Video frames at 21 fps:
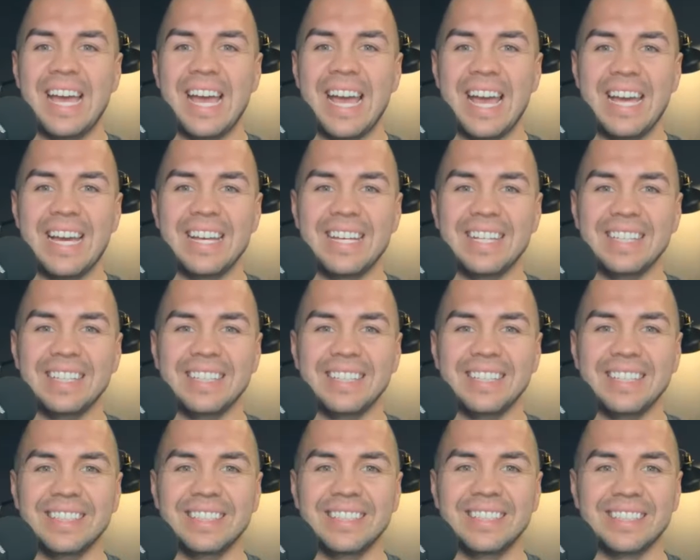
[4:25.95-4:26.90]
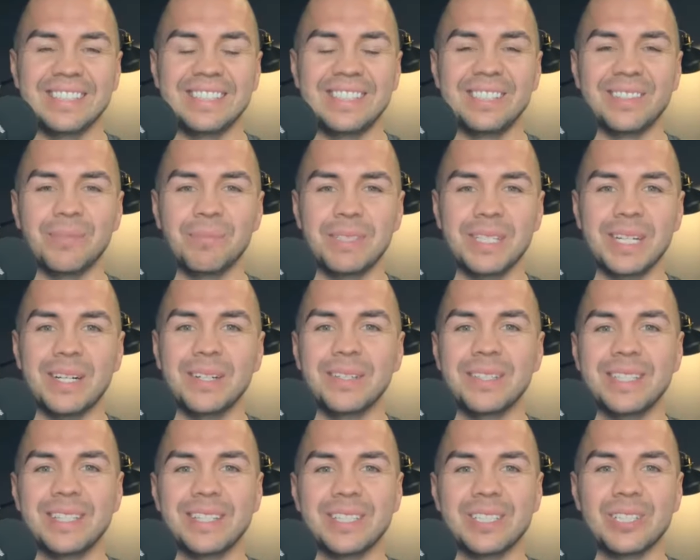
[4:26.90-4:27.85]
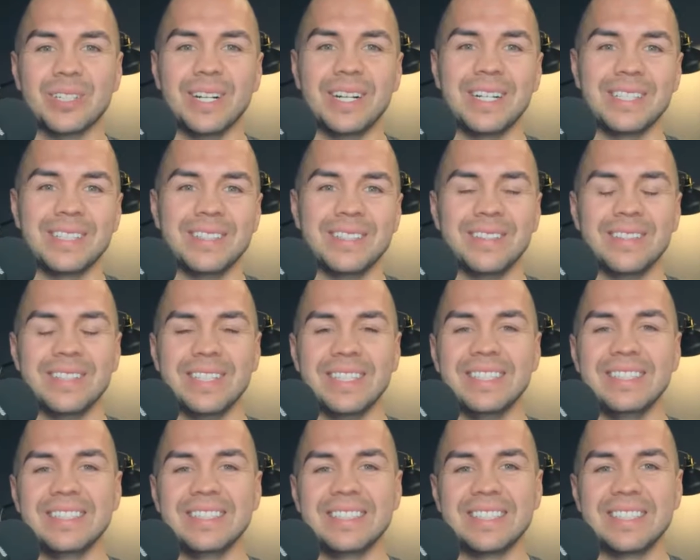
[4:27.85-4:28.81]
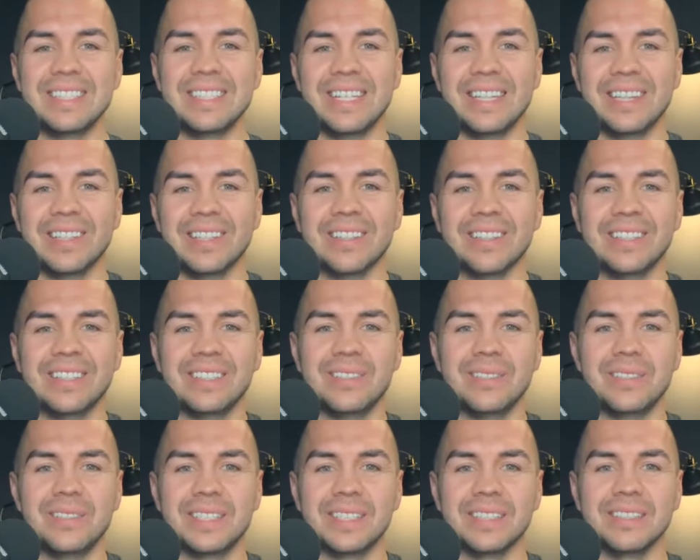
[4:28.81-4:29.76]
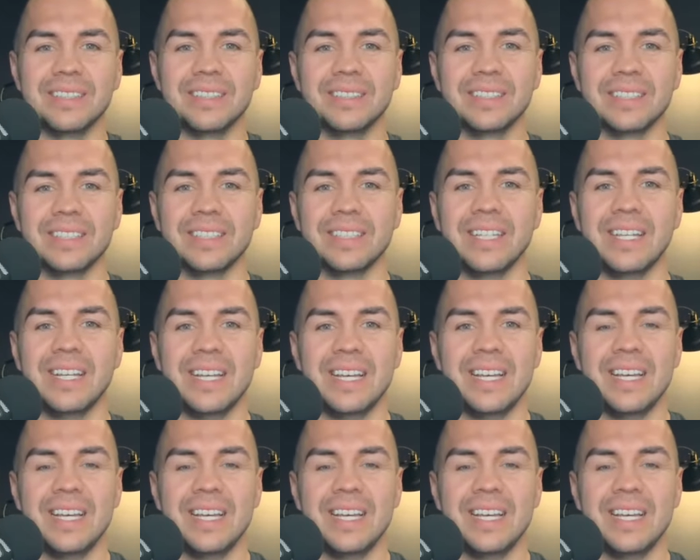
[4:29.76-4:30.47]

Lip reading: and to still be out there trying new things and learning new skills, and